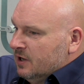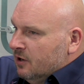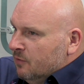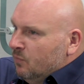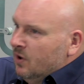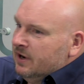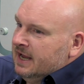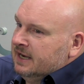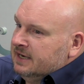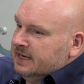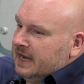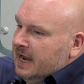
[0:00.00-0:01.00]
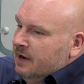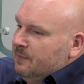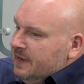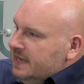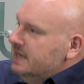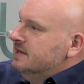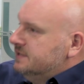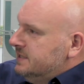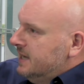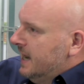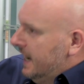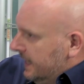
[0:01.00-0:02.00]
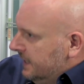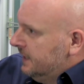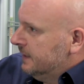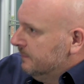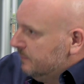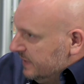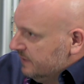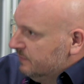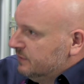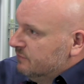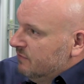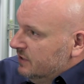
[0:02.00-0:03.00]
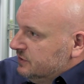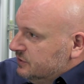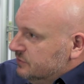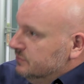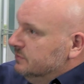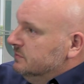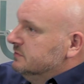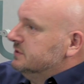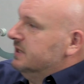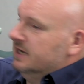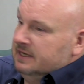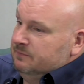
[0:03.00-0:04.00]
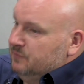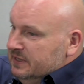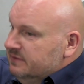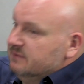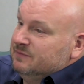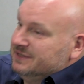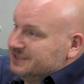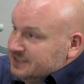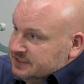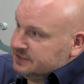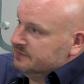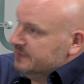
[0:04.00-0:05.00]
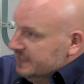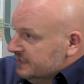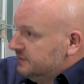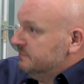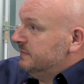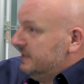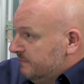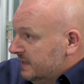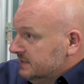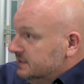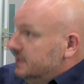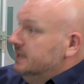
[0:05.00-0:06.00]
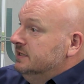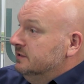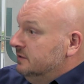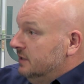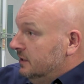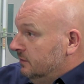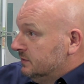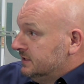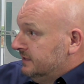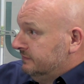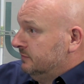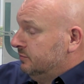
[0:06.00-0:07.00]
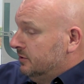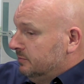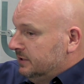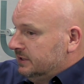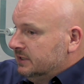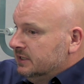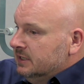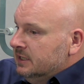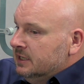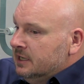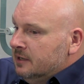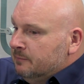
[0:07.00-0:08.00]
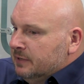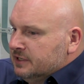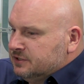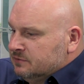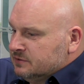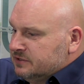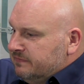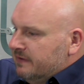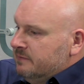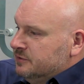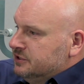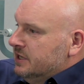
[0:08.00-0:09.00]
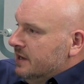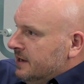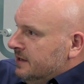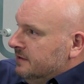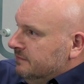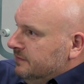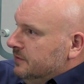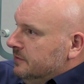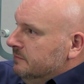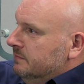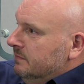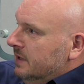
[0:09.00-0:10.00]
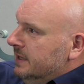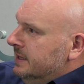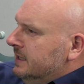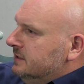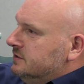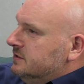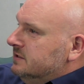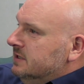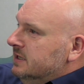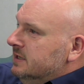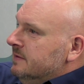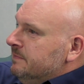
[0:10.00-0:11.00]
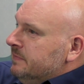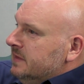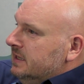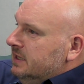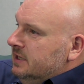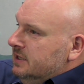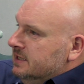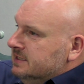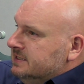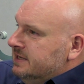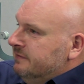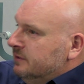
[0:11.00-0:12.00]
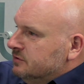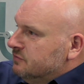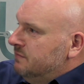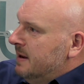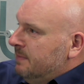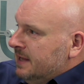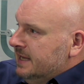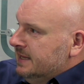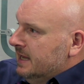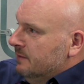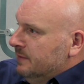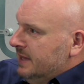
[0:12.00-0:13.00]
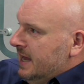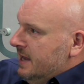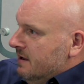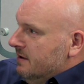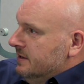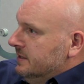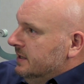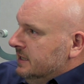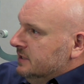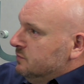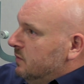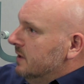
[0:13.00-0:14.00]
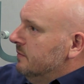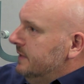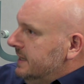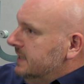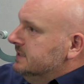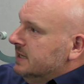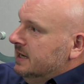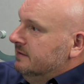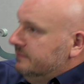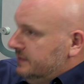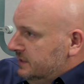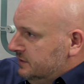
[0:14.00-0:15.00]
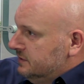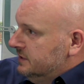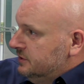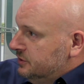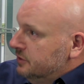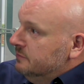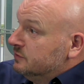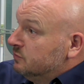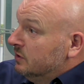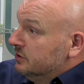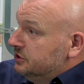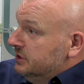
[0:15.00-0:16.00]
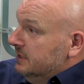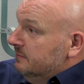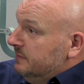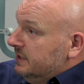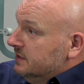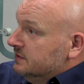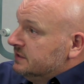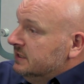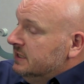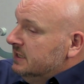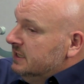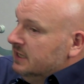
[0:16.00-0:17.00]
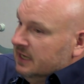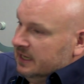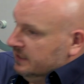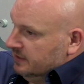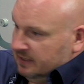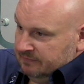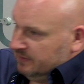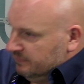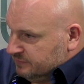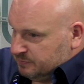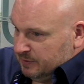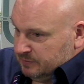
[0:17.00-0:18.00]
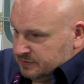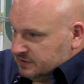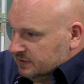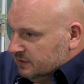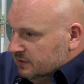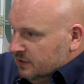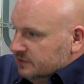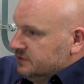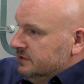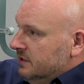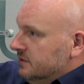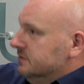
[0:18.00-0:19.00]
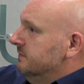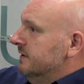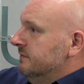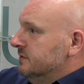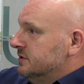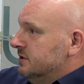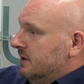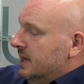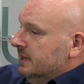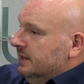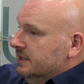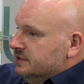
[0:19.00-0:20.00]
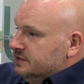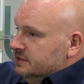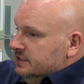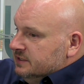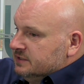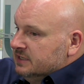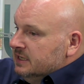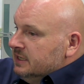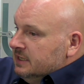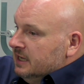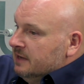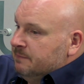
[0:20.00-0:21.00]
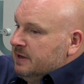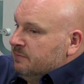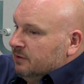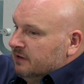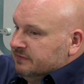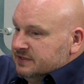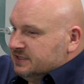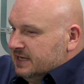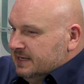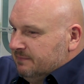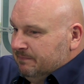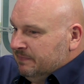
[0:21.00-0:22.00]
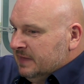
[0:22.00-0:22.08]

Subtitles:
on one hand, how easy hacking can be with the right tools, with a system that isn't being maintained and looked after properly. But it's also very much an art form, and it's difficult to replicate that with AI, and that's why we need to have these humans watching it, because I've spoken to lots and lots of different SOC analysts, and people often say